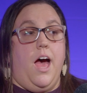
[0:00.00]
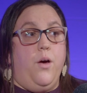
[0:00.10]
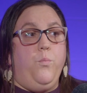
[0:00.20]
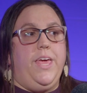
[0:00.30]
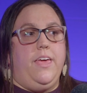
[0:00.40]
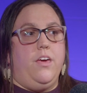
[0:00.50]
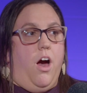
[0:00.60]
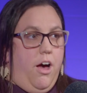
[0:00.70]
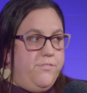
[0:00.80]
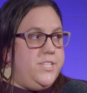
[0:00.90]
Uh, we
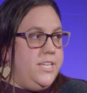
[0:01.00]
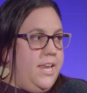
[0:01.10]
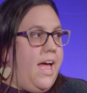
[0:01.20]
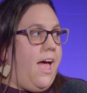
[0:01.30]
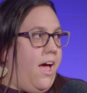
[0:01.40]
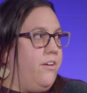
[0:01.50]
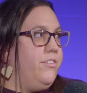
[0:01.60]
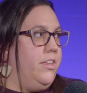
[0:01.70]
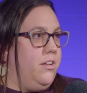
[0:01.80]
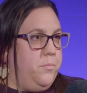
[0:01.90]
often have
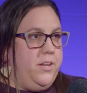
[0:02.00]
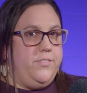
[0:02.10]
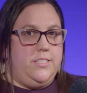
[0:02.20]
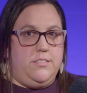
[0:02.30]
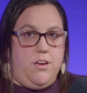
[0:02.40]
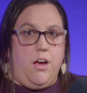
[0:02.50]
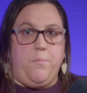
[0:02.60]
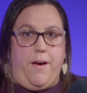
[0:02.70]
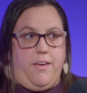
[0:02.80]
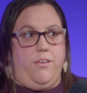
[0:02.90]
a little bit of a
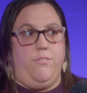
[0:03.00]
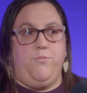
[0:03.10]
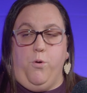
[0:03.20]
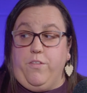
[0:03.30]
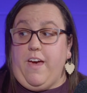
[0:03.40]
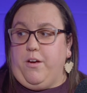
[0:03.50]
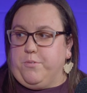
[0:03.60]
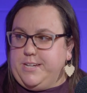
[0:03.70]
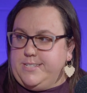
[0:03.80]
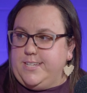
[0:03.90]
stockpile for that
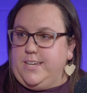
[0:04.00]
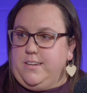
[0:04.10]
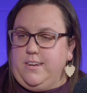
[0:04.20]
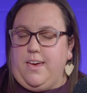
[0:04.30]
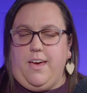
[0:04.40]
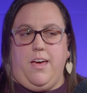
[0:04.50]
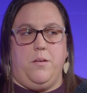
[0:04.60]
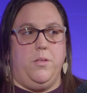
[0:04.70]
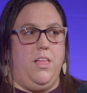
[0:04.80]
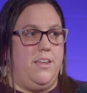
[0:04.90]
reason.
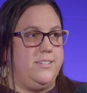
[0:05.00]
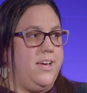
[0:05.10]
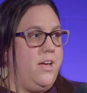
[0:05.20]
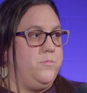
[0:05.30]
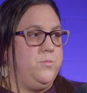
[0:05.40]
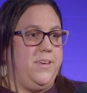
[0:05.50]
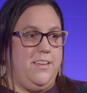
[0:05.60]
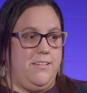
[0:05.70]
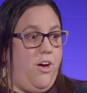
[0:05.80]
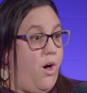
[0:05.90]
Um, a lot of times we
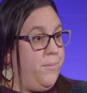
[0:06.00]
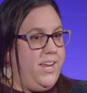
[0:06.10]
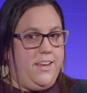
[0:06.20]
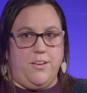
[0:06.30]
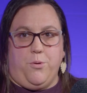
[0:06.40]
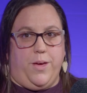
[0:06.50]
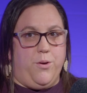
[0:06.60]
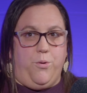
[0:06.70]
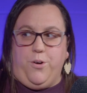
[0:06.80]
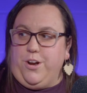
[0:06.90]
can accommodate a
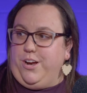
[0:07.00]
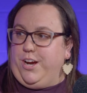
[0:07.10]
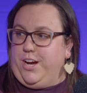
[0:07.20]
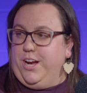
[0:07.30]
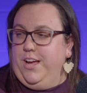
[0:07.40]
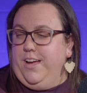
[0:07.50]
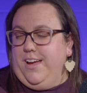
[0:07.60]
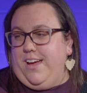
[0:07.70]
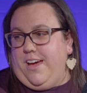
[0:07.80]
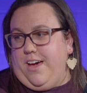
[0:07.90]
quick order,
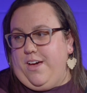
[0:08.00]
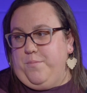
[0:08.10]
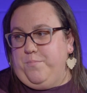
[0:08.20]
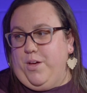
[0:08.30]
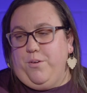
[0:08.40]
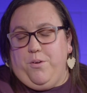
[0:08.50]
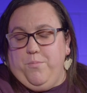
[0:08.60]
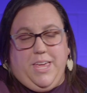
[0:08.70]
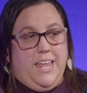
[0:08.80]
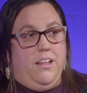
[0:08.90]
um,
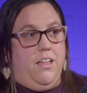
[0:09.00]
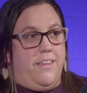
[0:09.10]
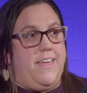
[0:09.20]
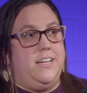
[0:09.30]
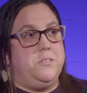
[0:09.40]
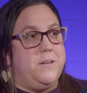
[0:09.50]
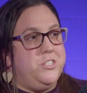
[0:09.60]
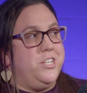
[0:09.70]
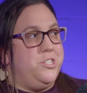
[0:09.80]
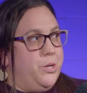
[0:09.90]
and we get a lot of that,
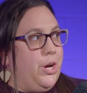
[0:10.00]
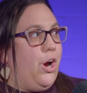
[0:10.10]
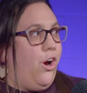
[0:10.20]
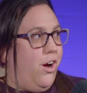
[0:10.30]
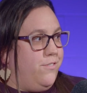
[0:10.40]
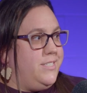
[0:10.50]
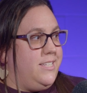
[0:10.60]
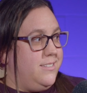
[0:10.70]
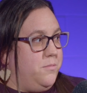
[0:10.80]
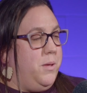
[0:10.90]
especially during our off
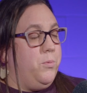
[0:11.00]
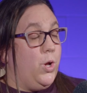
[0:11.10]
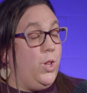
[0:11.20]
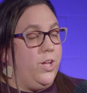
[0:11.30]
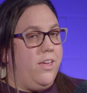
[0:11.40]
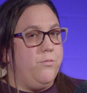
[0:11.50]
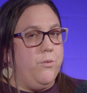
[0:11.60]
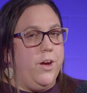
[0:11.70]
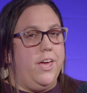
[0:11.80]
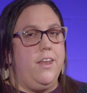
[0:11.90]
season. People are looking
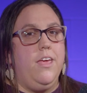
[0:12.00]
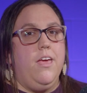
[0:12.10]
for it.